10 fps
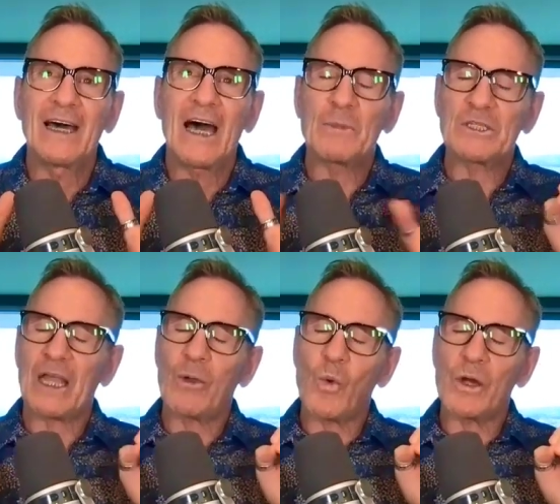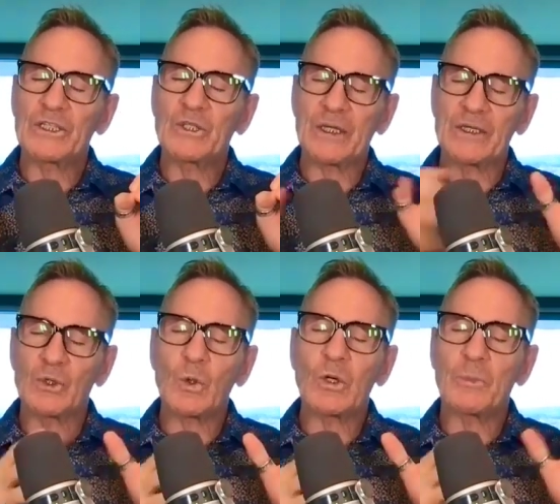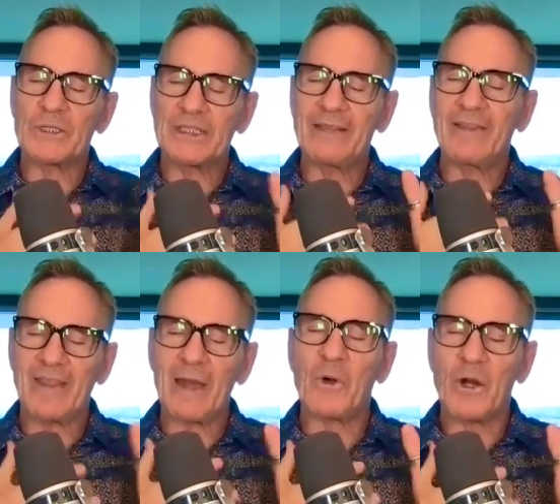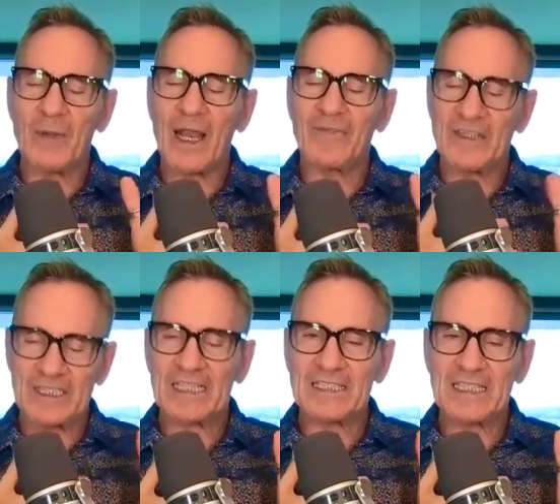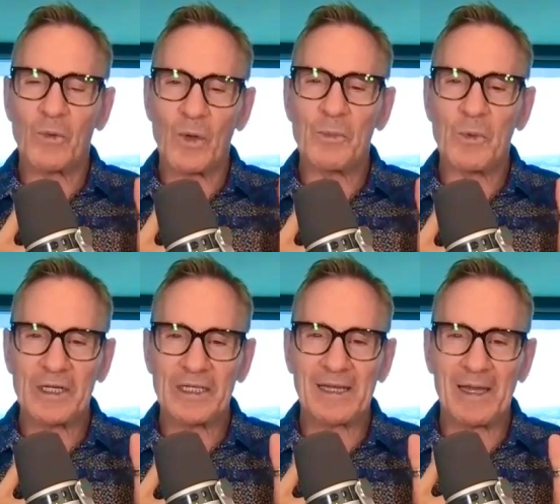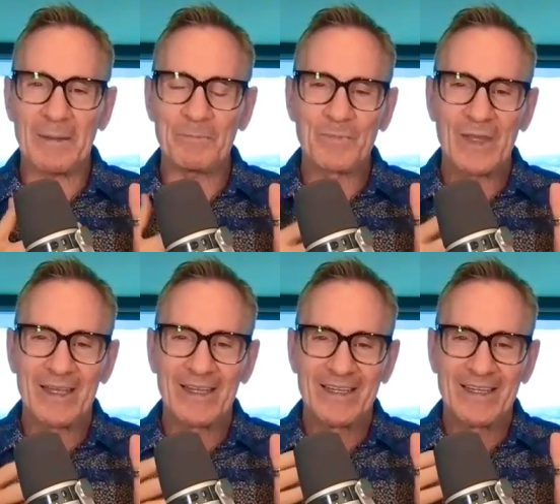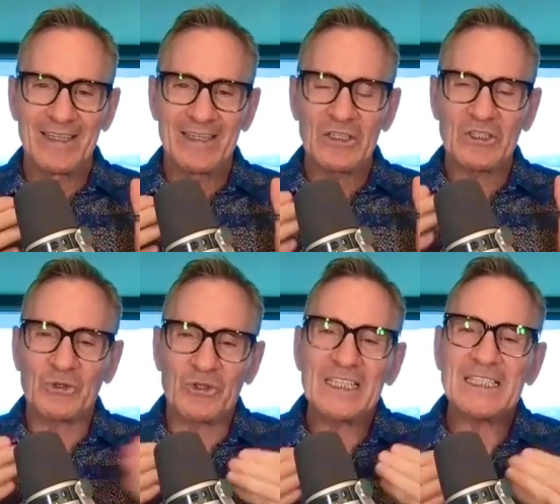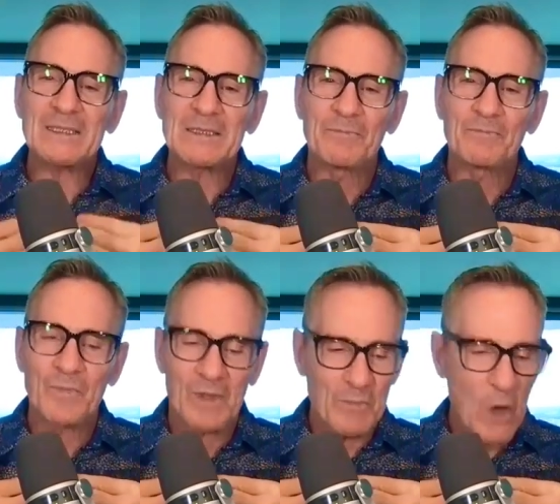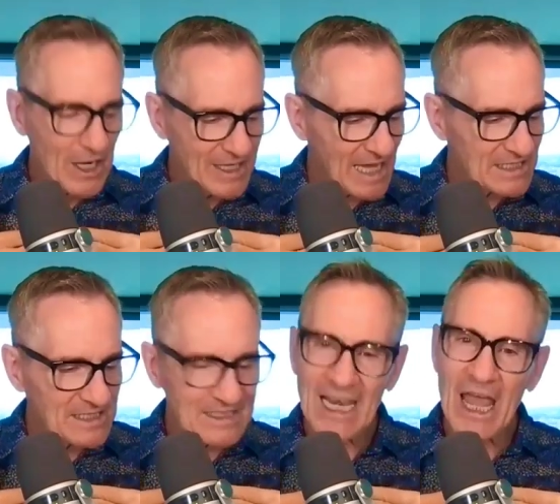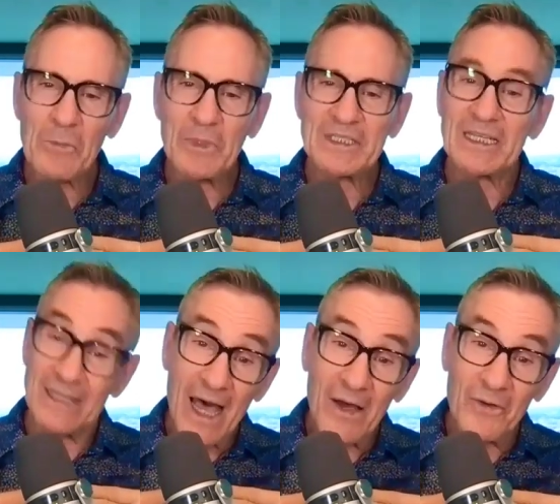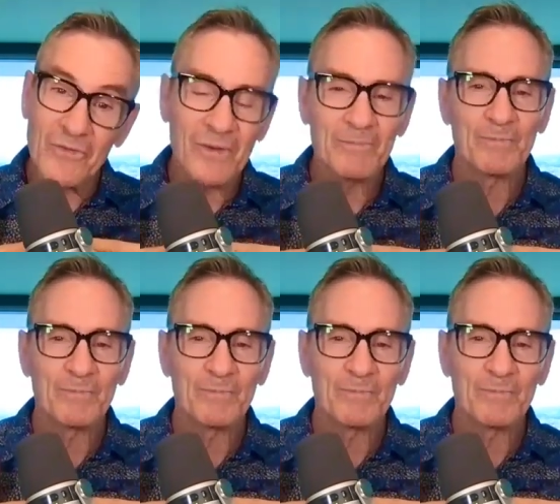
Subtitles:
how much I wanted to ignore or pretend that that part of my life existed at one point in time. So this podcast has allowed me to love